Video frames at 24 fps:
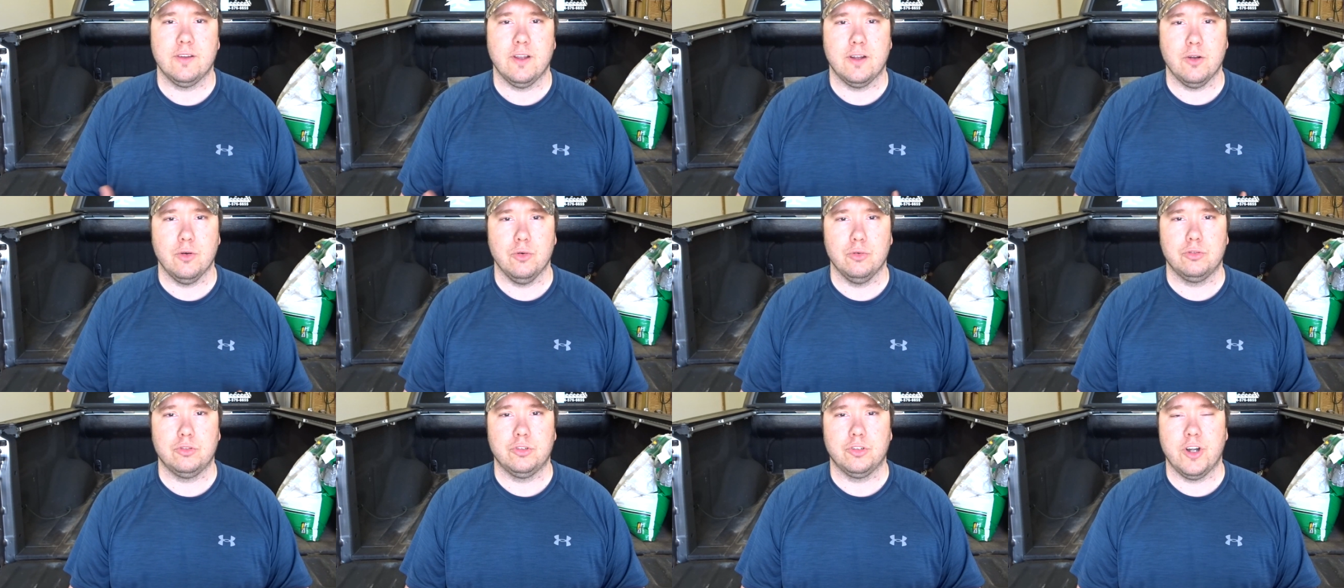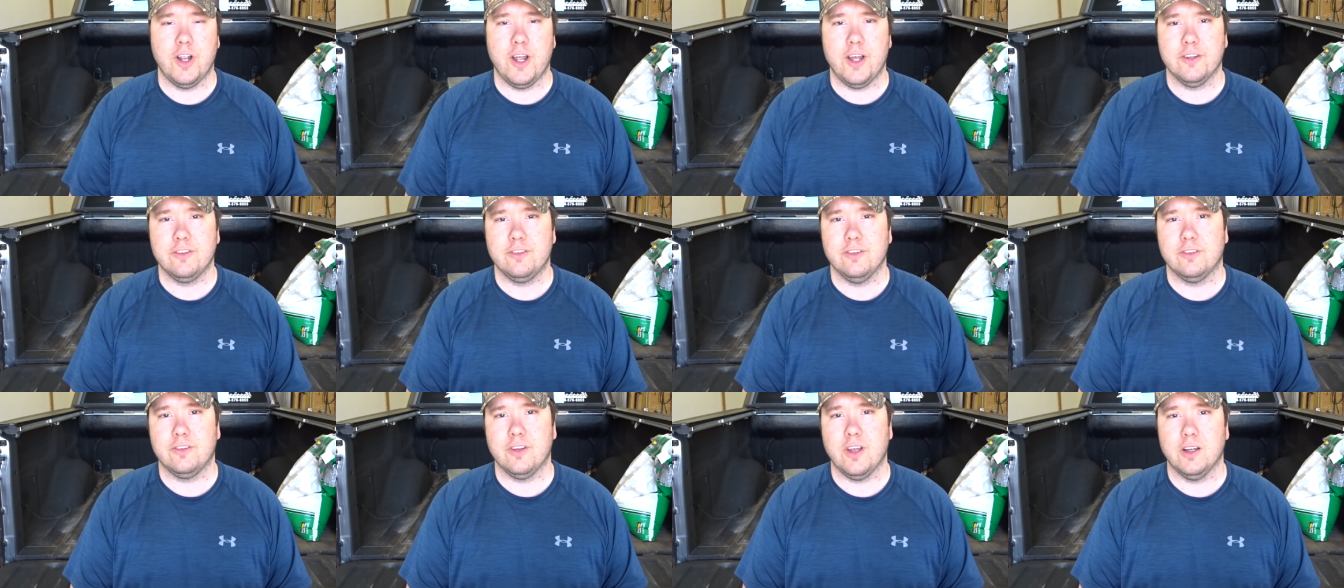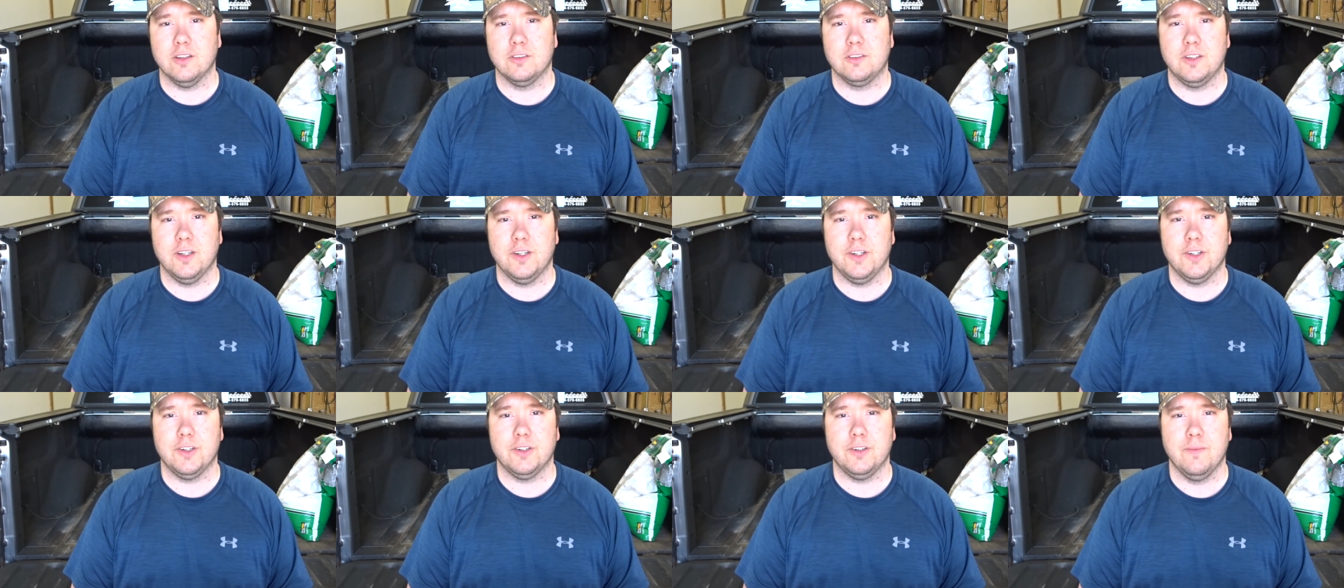that old grass that's out
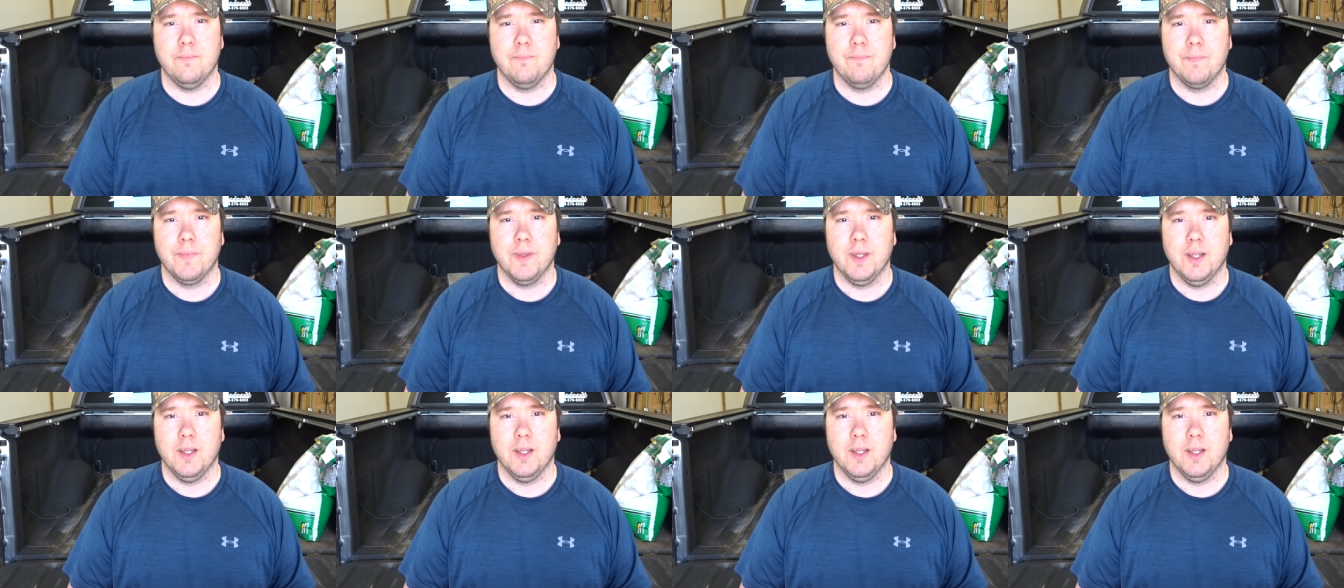there,